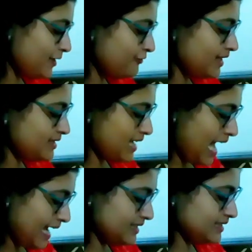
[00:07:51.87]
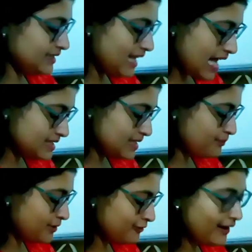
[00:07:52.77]
different height, thus
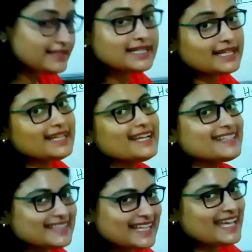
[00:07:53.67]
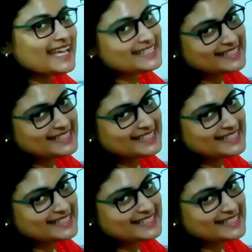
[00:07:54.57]
preventing the